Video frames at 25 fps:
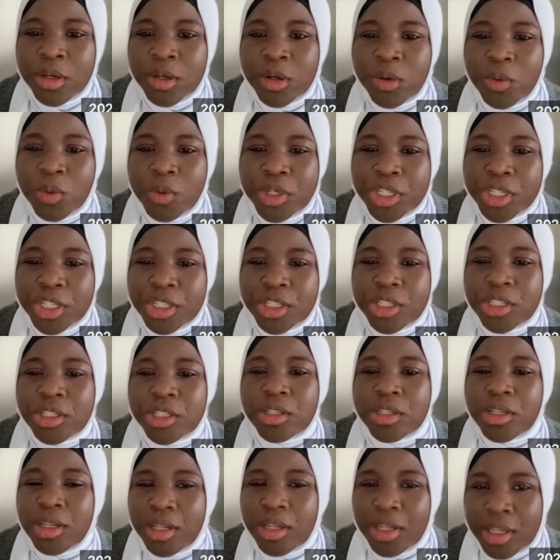which
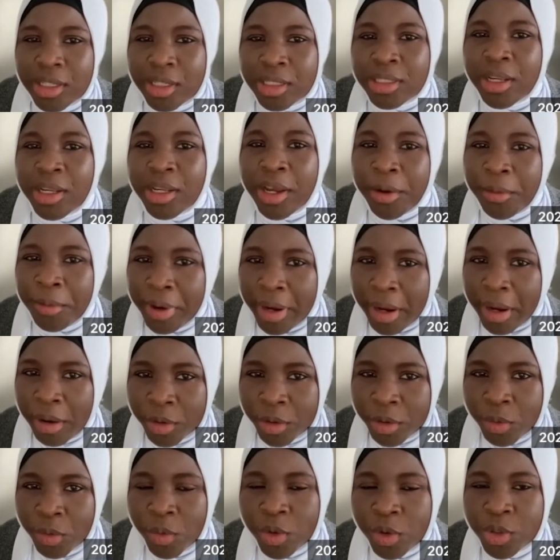is the area I
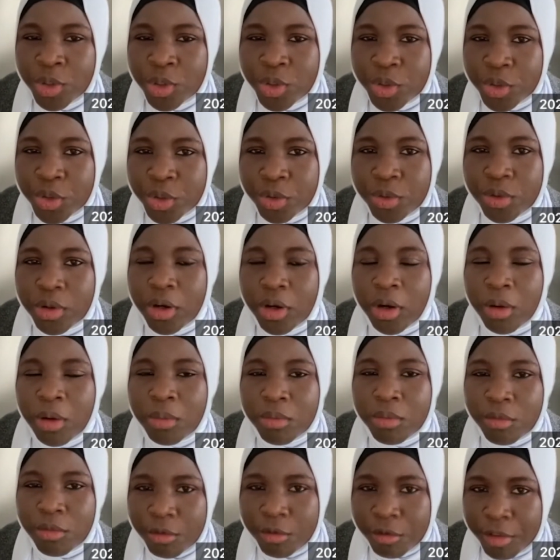would want to
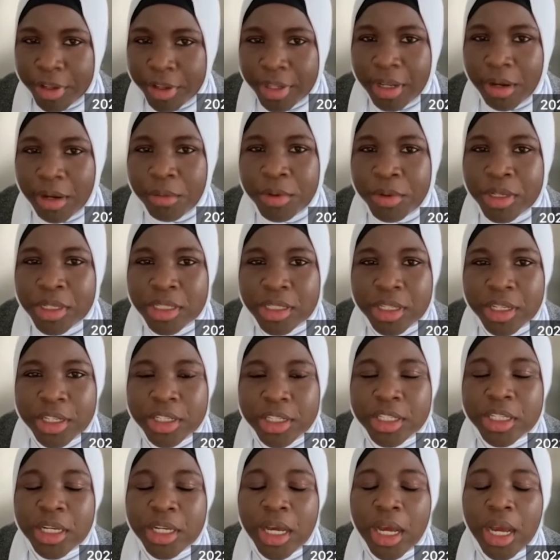further research.